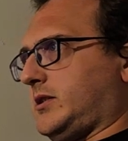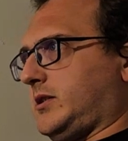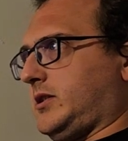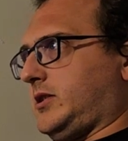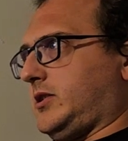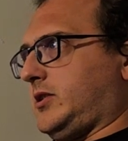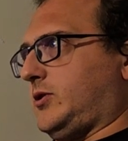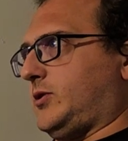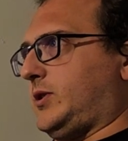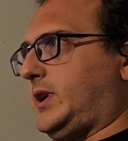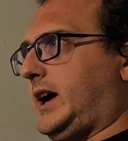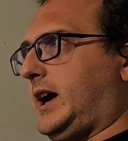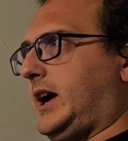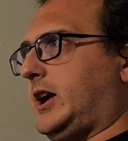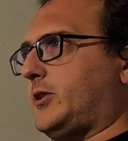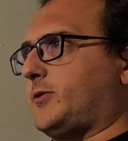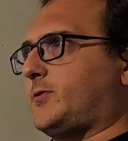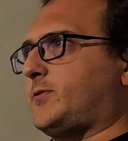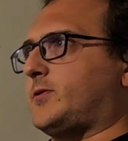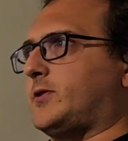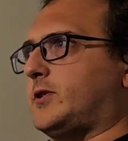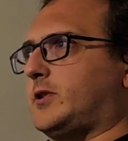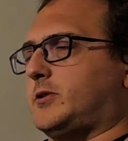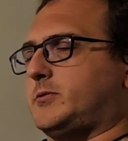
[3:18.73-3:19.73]
you
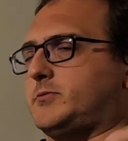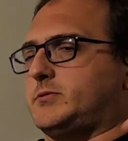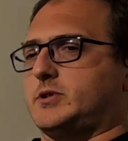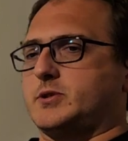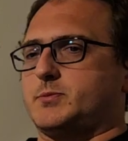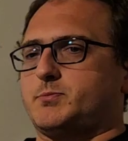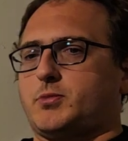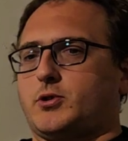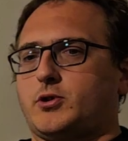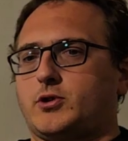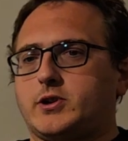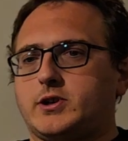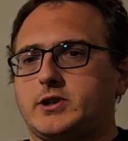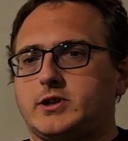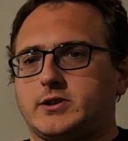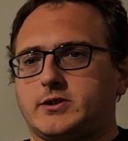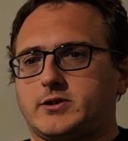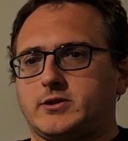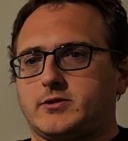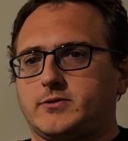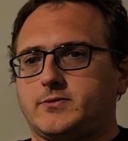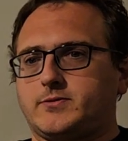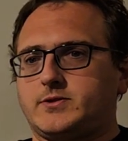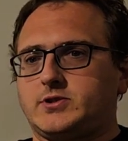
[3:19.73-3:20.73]
have from the point
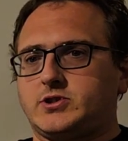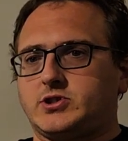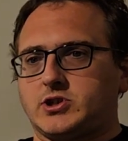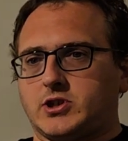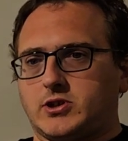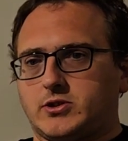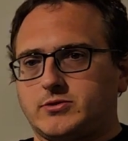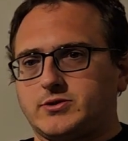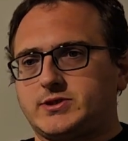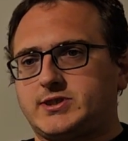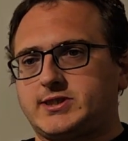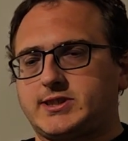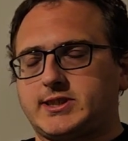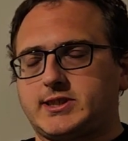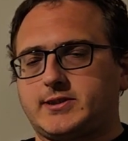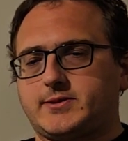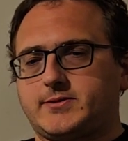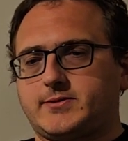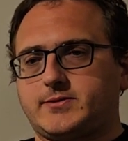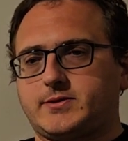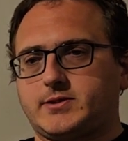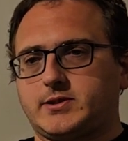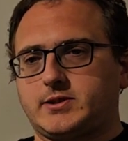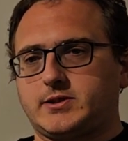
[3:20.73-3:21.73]
of Joseph,
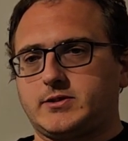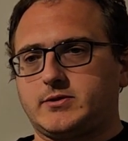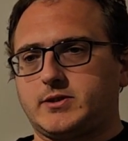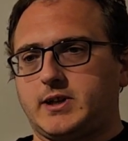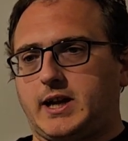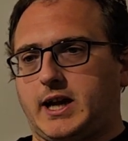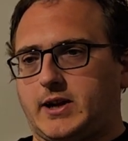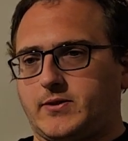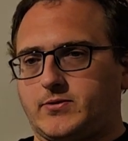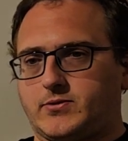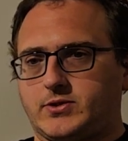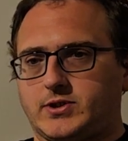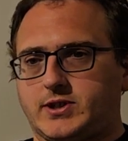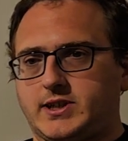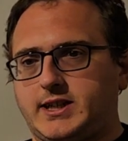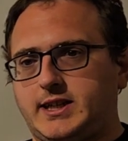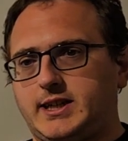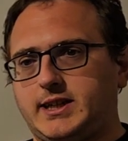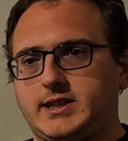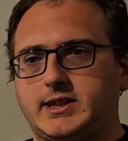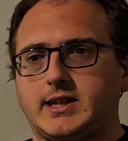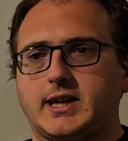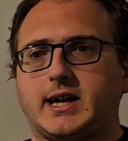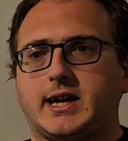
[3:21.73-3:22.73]
after
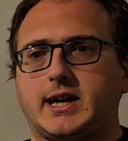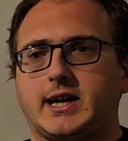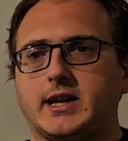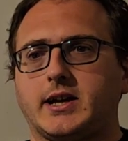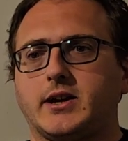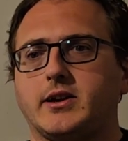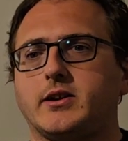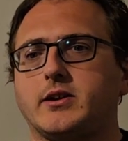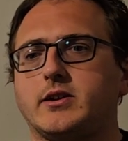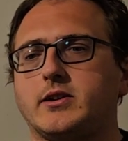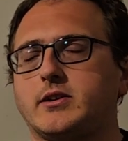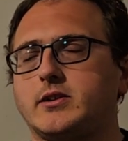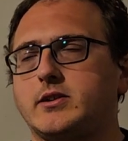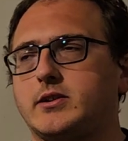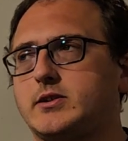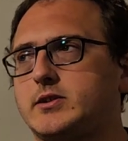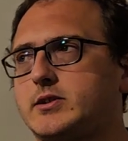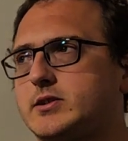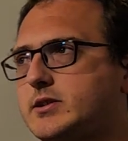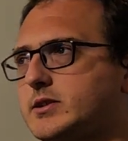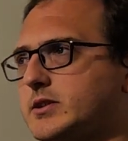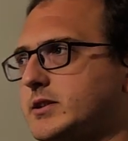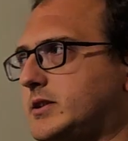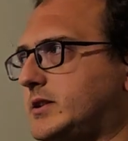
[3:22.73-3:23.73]
he died,
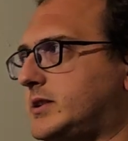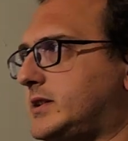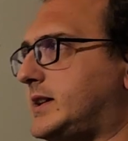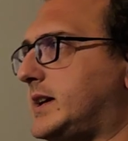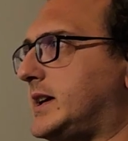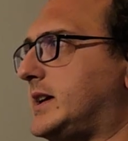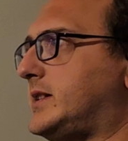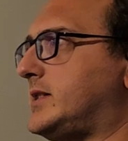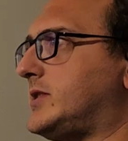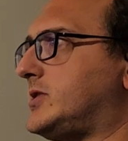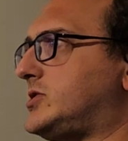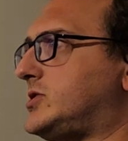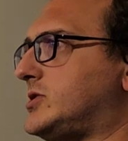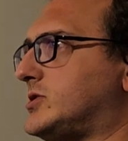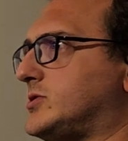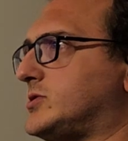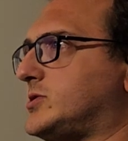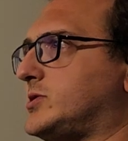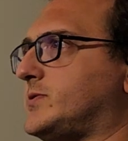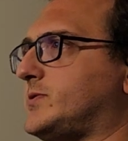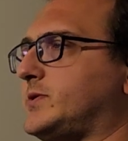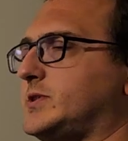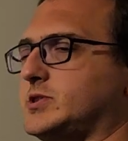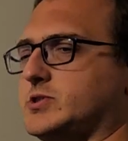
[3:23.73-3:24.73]
then the
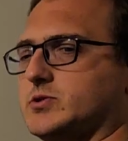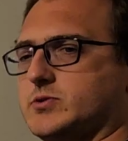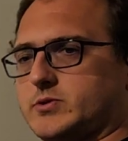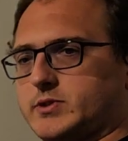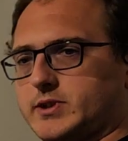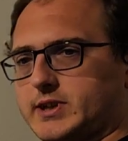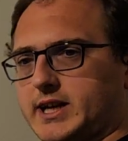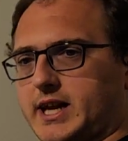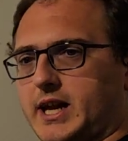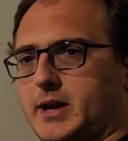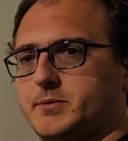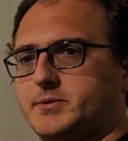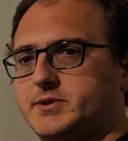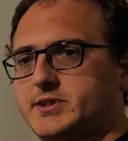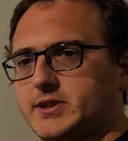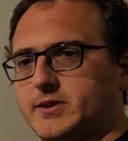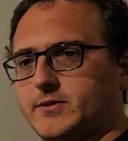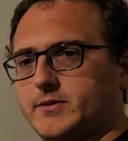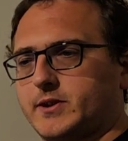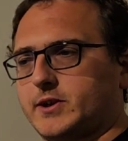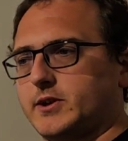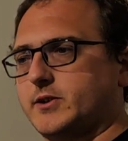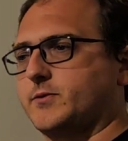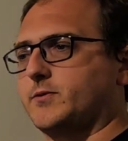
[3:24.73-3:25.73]
children of Israel were in
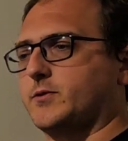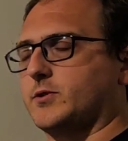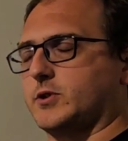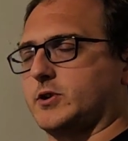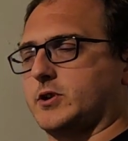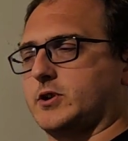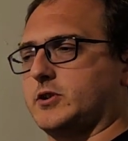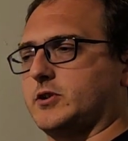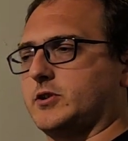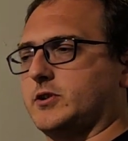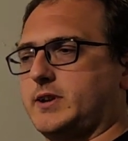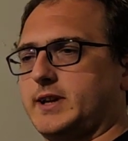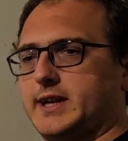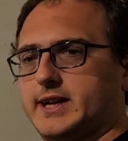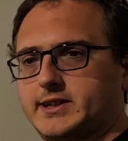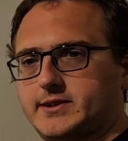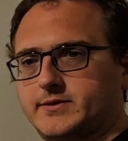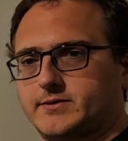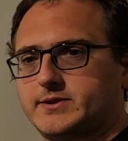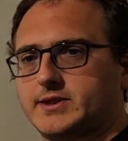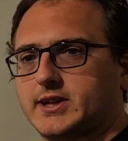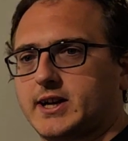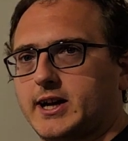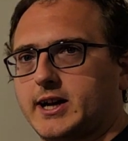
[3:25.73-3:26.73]
captivity for a good length
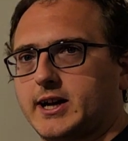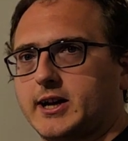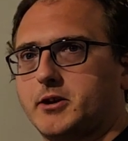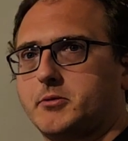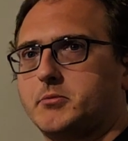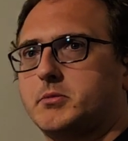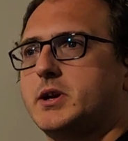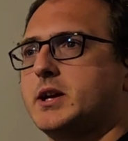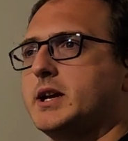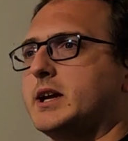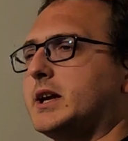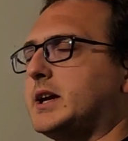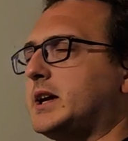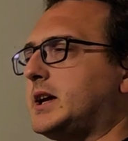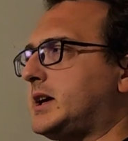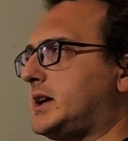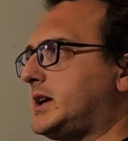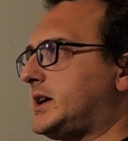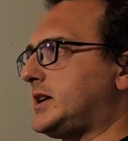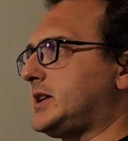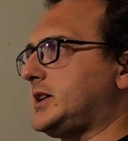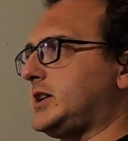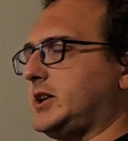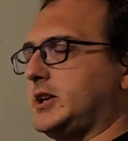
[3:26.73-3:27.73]
of time,
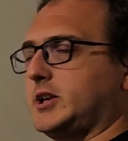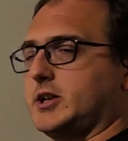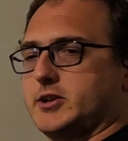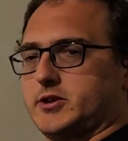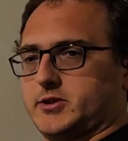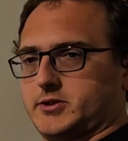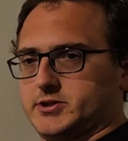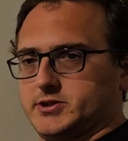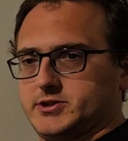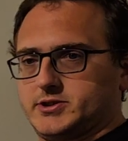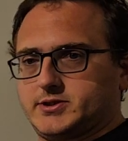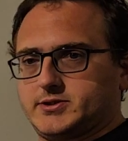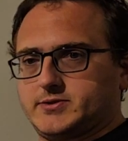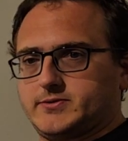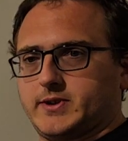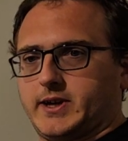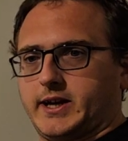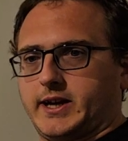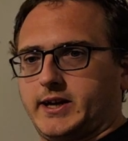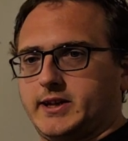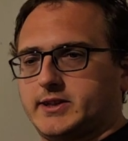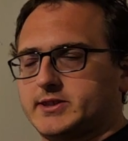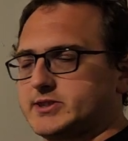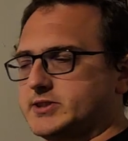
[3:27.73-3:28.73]
years,
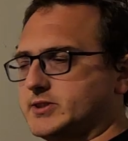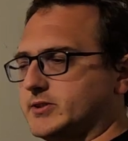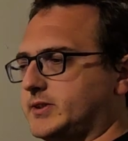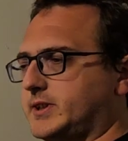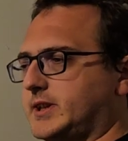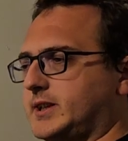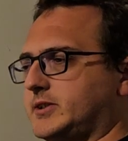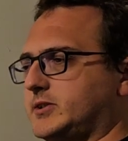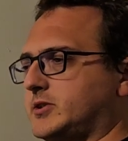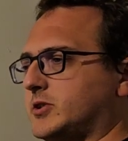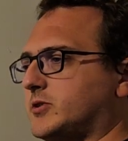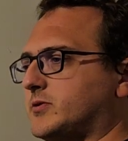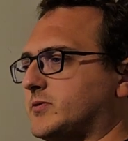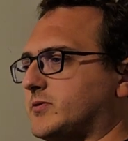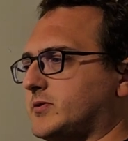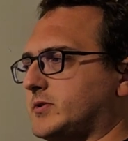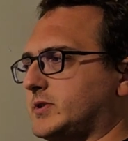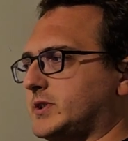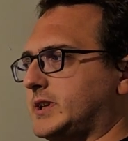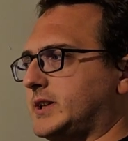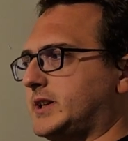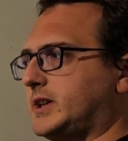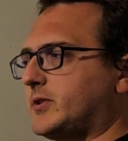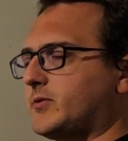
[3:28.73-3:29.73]
right? So they
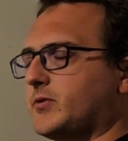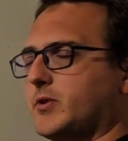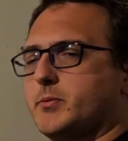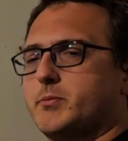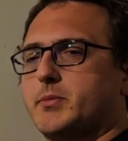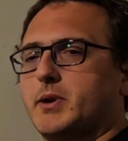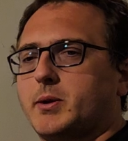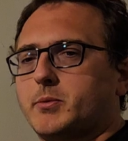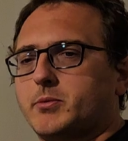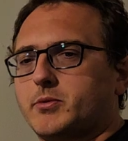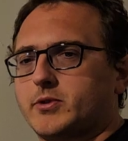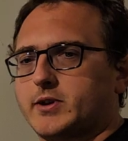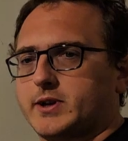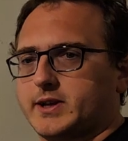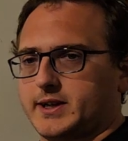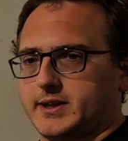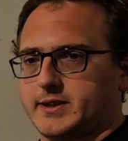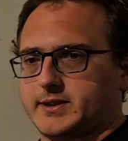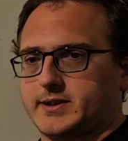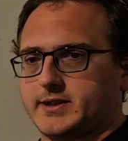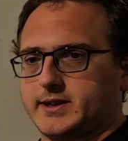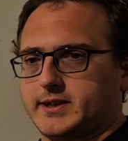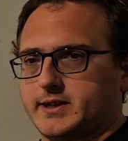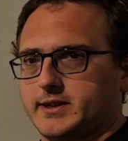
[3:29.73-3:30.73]
didn't remember
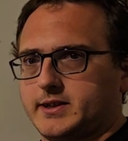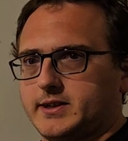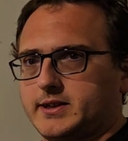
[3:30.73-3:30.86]
anything.